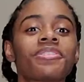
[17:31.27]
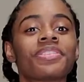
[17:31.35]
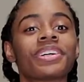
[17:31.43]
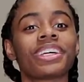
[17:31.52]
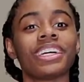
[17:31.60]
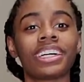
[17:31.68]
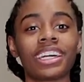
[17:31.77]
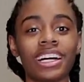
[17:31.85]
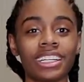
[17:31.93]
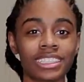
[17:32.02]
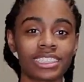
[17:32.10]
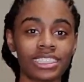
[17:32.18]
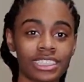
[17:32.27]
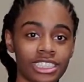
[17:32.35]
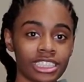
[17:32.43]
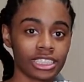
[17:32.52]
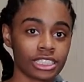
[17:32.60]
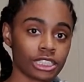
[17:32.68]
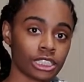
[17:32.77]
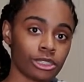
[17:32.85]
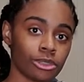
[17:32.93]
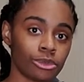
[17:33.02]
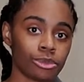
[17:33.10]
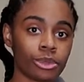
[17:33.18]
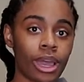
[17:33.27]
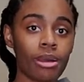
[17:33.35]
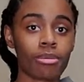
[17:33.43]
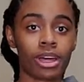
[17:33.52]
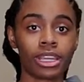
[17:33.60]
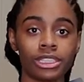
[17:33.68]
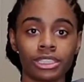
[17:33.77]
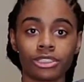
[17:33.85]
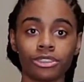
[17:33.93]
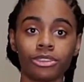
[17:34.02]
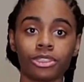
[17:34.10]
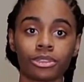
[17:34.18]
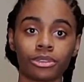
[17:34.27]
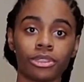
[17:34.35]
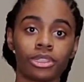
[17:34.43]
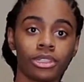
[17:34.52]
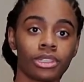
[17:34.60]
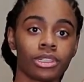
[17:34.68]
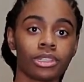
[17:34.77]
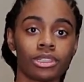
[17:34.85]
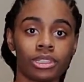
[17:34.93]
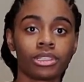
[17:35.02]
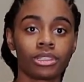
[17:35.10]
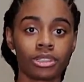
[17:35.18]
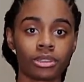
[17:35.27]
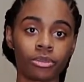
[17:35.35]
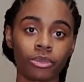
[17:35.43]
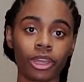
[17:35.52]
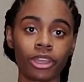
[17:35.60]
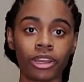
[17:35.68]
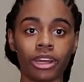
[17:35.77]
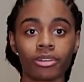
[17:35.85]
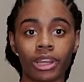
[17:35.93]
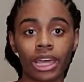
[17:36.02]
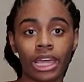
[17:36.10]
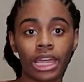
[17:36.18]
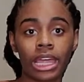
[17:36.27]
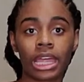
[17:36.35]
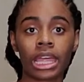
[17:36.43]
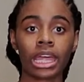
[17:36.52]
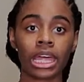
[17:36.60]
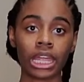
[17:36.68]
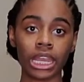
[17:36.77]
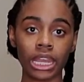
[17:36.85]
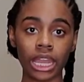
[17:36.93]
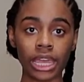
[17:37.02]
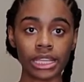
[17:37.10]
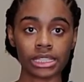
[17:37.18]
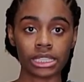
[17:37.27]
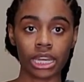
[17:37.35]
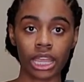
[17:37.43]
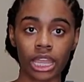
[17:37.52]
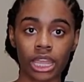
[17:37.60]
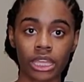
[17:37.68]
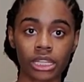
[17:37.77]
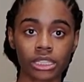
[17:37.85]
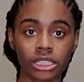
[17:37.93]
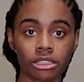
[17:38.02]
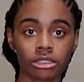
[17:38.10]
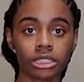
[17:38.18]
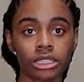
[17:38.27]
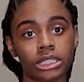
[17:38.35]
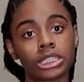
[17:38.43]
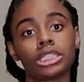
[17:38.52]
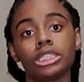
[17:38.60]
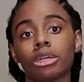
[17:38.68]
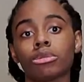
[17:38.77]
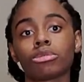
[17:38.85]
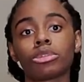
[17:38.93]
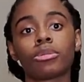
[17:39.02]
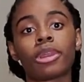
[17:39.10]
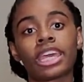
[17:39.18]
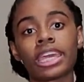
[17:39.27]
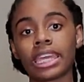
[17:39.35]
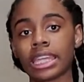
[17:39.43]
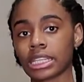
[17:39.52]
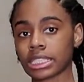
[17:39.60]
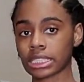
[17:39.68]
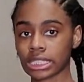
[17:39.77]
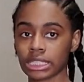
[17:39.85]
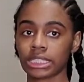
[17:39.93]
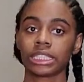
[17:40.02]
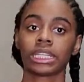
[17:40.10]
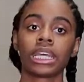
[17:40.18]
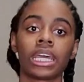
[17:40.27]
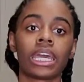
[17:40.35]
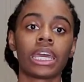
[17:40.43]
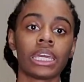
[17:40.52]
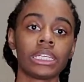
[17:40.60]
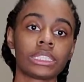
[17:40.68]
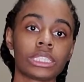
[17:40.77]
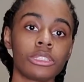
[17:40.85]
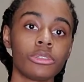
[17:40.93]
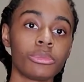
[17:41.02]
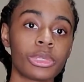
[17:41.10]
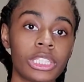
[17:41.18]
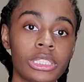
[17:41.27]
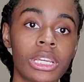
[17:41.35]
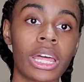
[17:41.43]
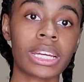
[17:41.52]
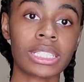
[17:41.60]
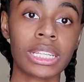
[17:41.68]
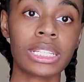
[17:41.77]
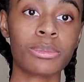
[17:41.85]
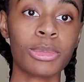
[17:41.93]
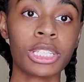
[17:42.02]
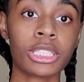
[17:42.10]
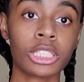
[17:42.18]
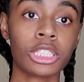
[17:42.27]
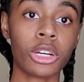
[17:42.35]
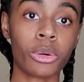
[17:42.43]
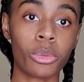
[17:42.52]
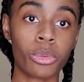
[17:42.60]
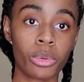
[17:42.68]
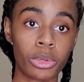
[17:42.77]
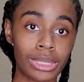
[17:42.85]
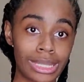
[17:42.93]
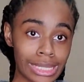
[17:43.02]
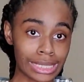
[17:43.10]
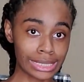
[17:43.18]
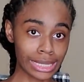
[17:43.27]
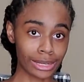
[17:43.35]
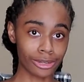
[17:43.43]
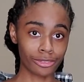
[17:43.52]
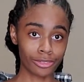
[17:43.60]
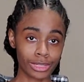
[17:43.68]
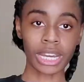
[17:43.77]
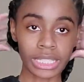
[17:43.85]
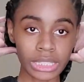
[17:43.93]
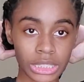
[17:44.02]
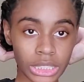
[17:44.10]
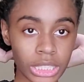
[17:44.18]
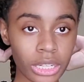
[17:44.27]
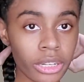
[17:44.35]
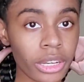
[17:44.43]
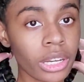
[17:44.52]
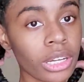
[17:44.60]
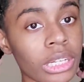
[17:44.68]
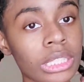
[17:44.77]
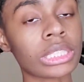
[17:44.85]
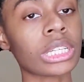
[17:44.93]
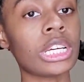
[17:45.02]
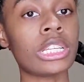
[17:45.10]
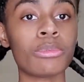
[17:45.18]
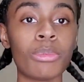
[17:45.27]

But yeah, y'all, so this shirt is cute. I'll probably just, you know, wear it on a lazy day. Show a little shoulder blade. It's cute. But it's like I said, it's meant to show these off. Got this shirt here that says